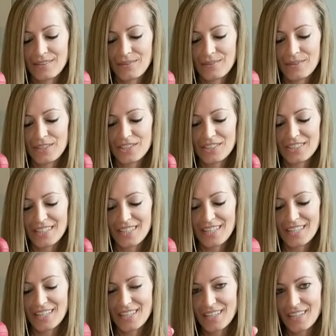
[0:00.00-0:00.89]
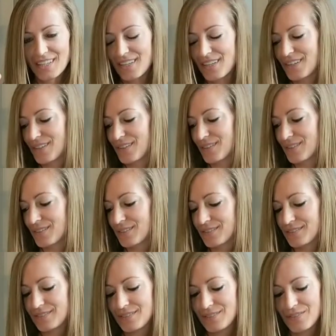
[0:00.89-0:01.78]
which is indigo.
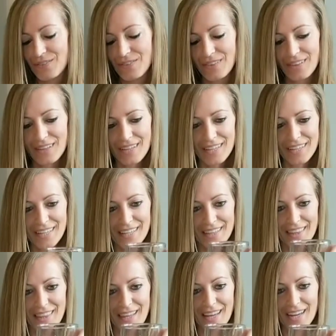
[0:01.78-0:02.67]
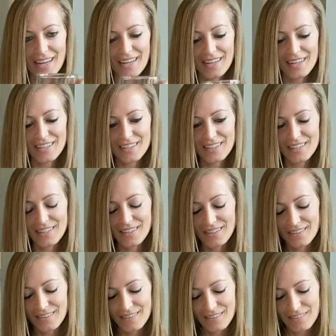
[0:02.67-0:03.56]
Look at that.
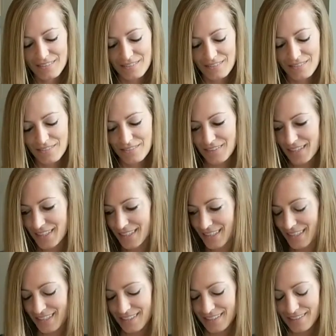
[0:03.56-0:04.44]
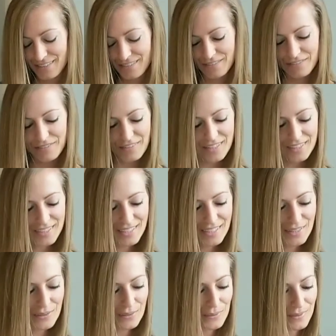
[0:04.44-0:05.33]
Very,
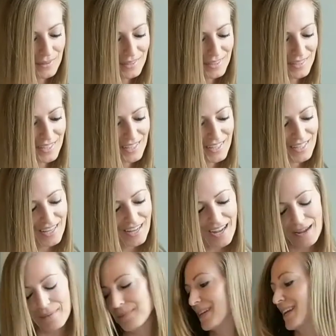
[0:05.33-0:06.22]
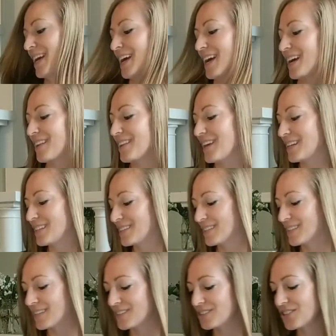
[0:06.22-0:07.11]
very cool. I'm going to add that
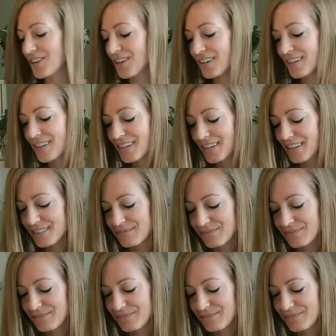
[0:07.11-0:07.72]
to the chart